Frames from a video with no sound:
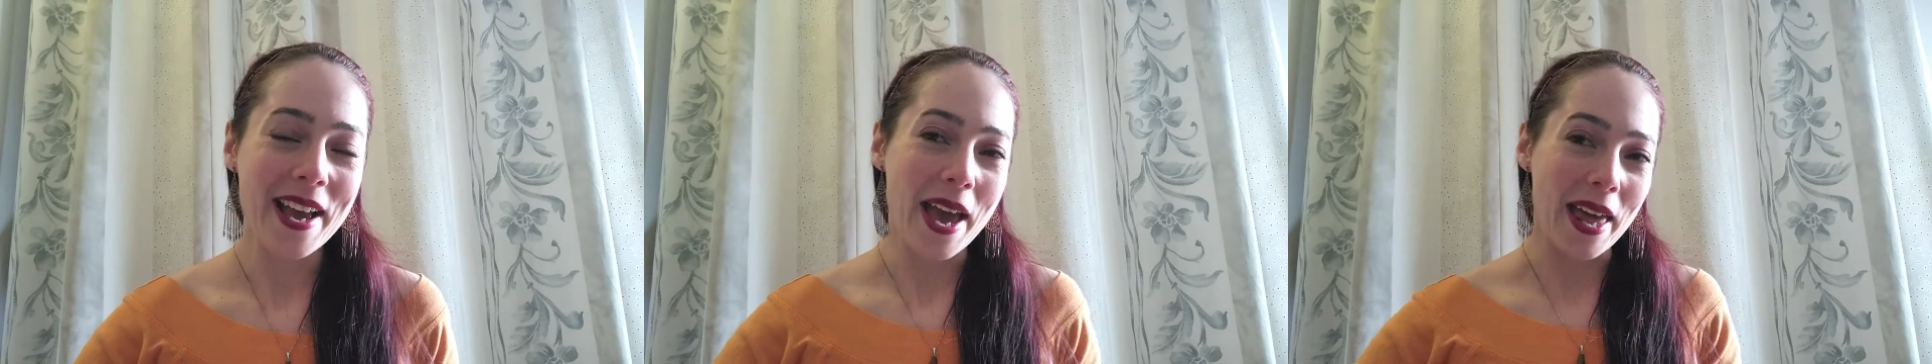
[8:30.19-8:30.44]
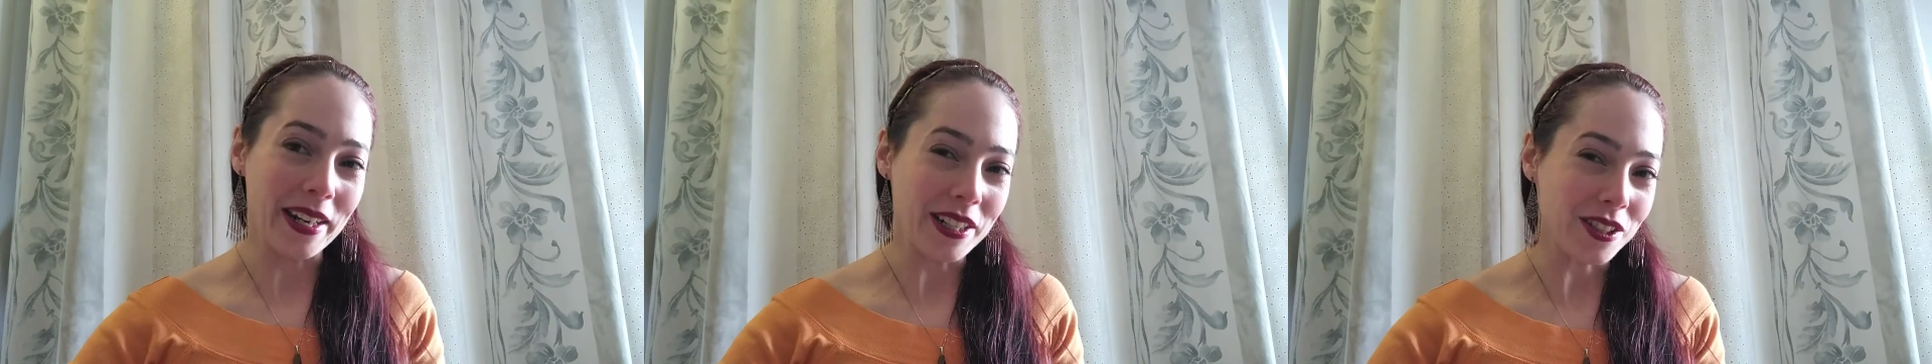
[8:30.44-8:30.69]

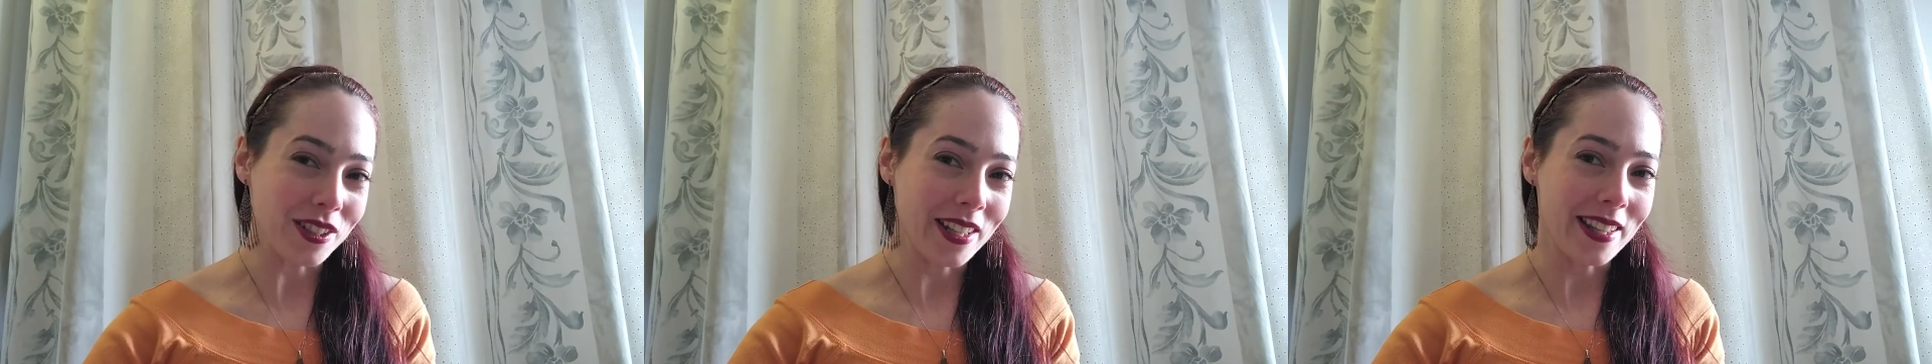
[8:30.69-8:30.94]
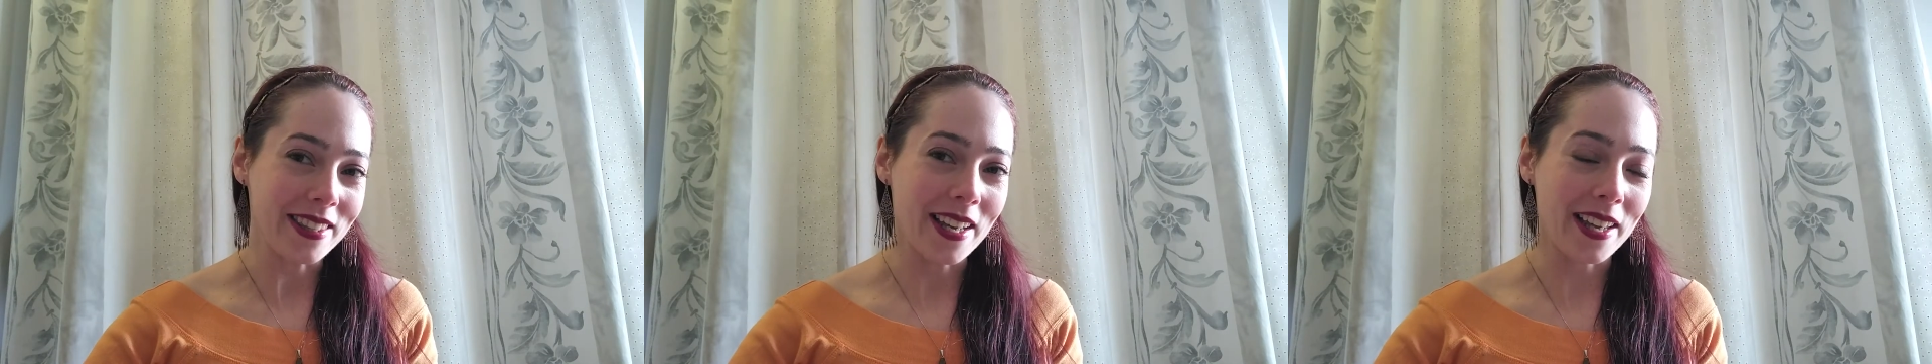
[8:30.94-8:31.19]
energy
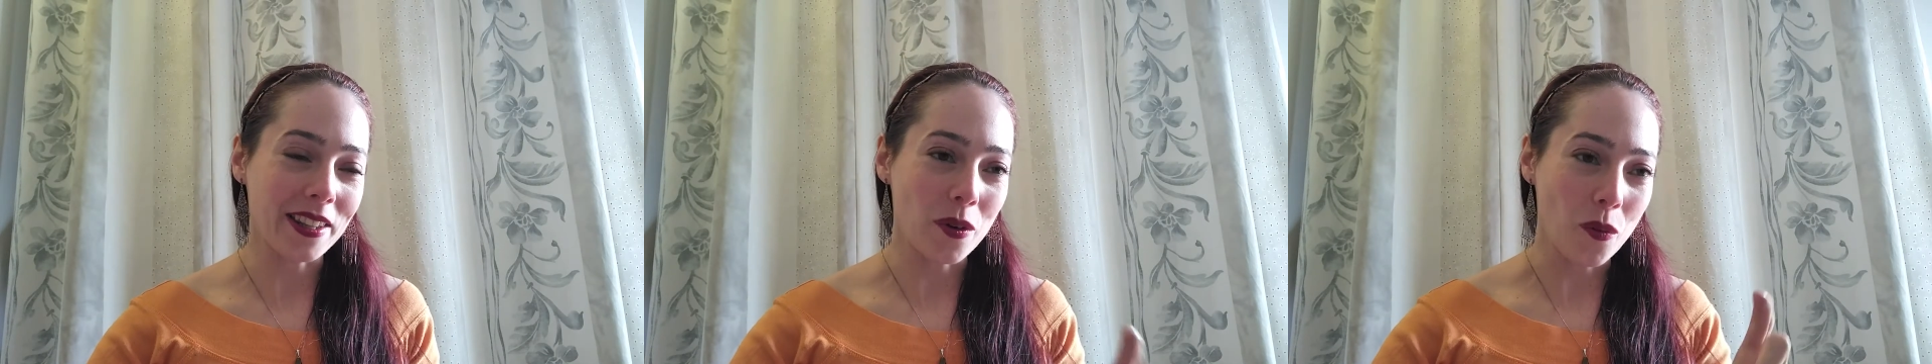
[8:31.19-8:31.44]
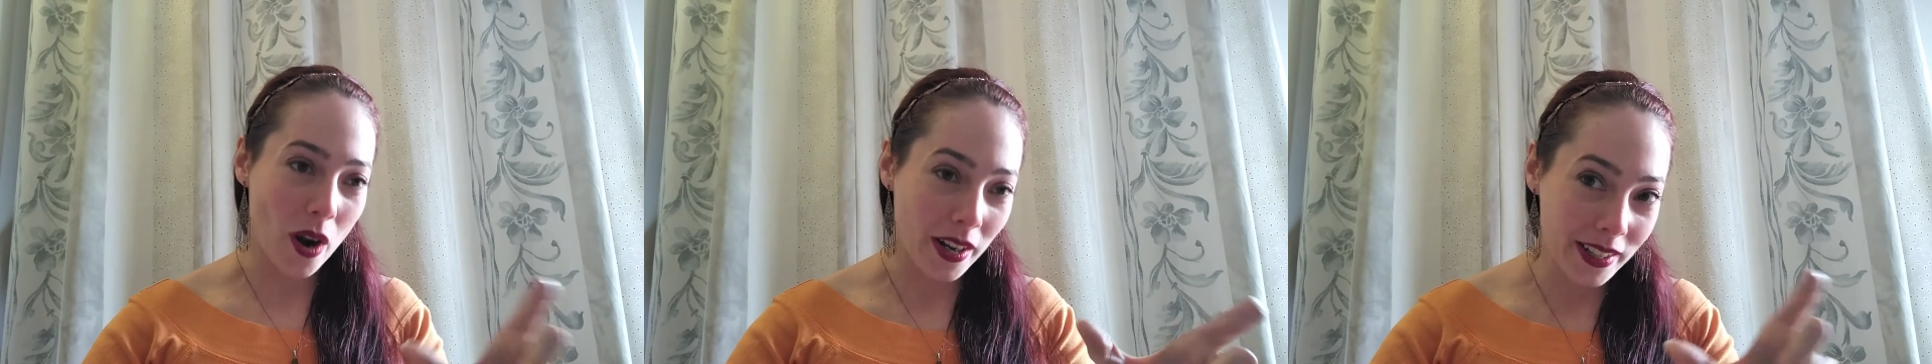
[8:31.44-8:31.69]
than the other
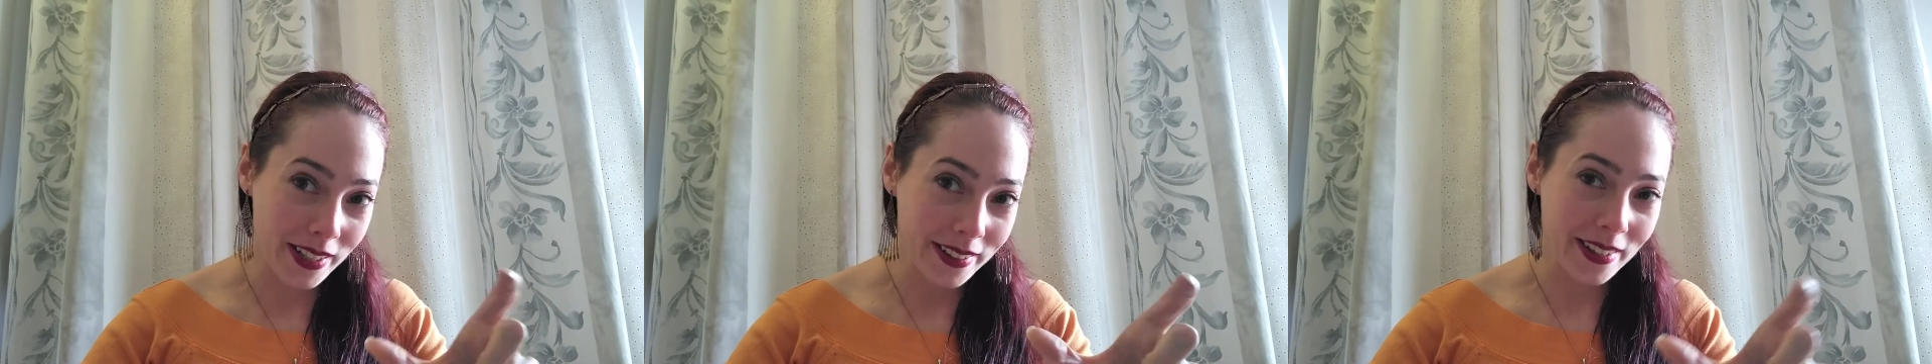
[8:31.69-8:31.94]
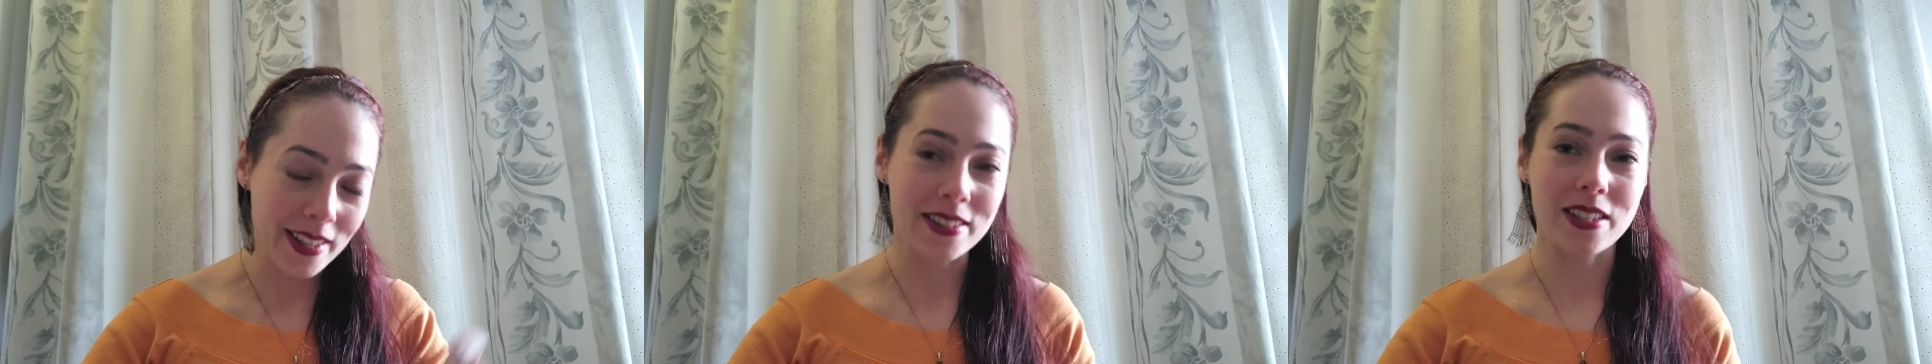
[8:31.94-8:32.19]
one in that